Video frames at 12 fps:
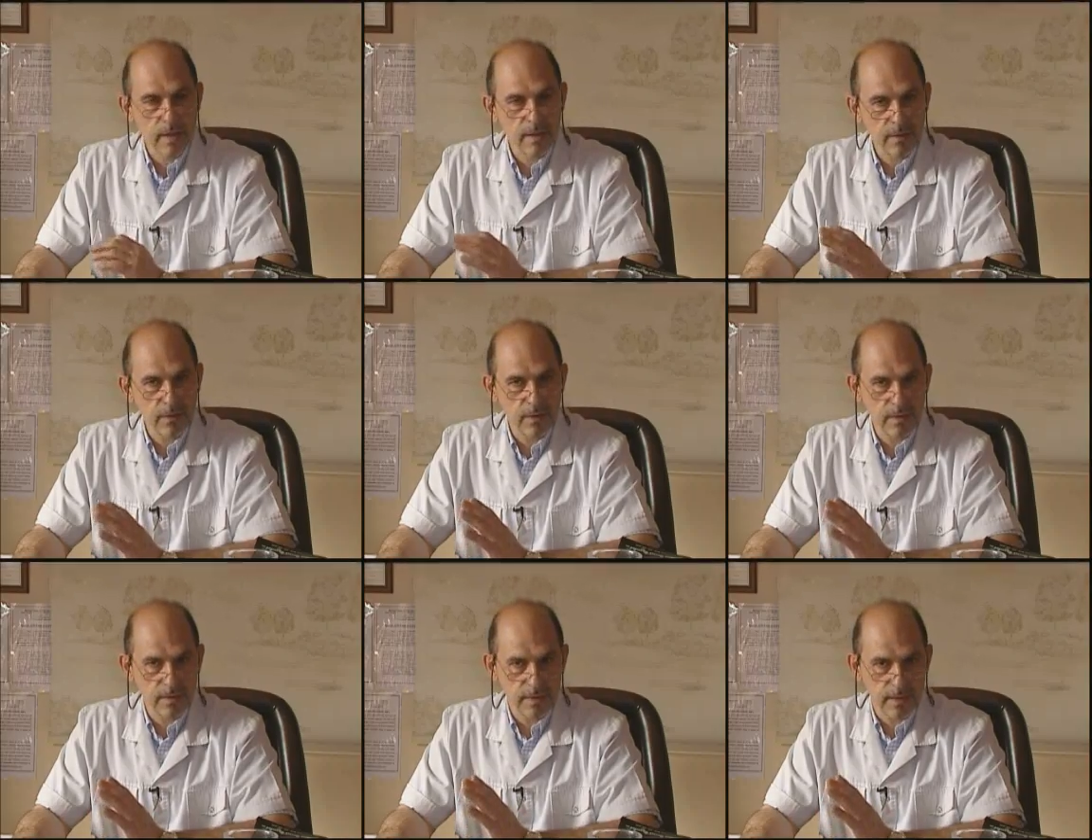
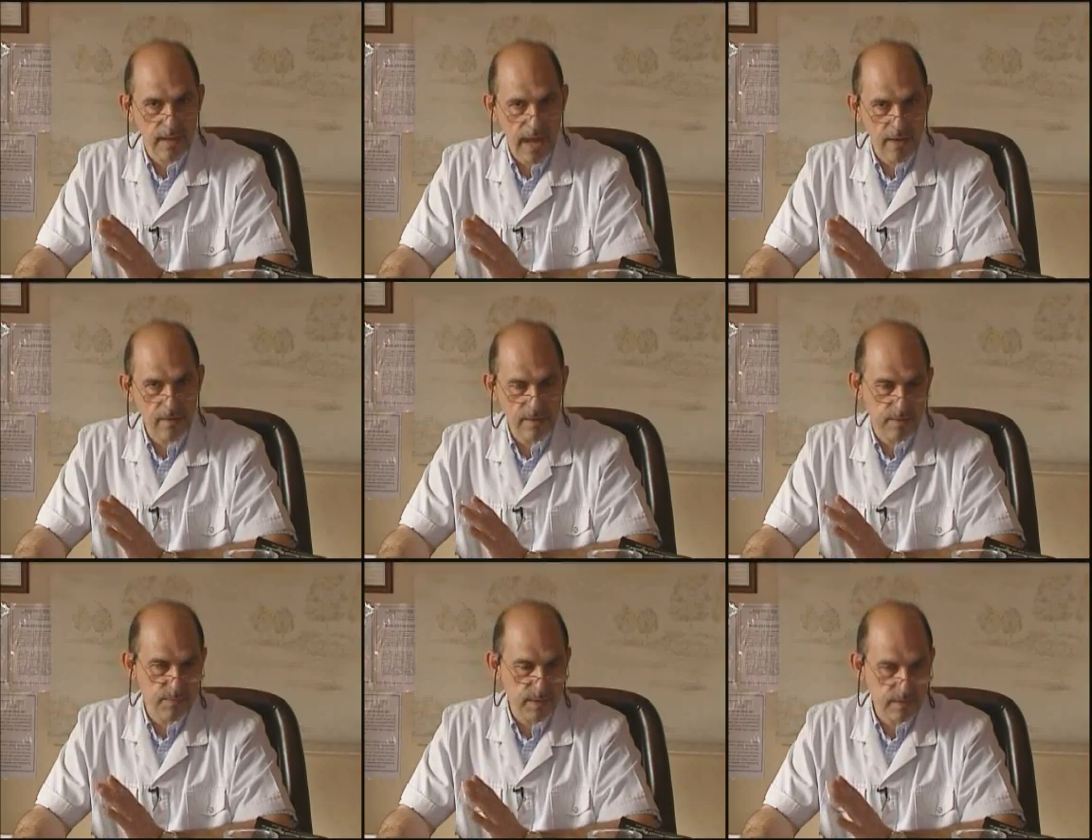
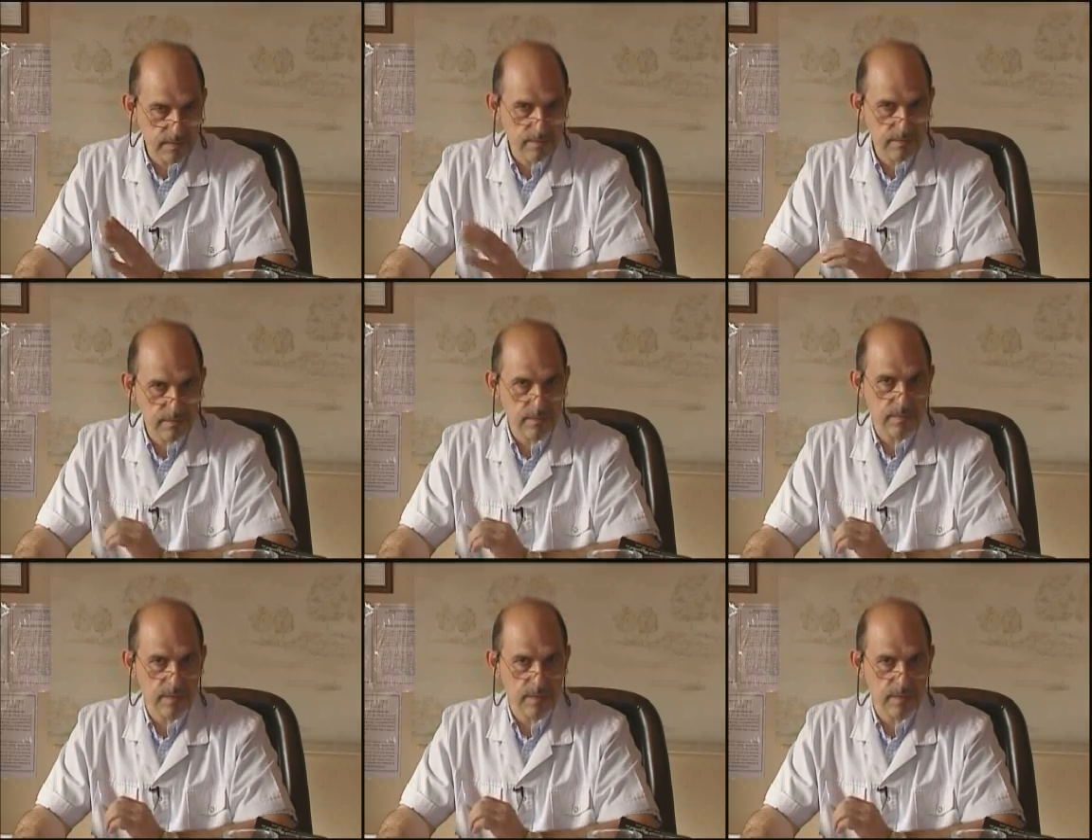It's been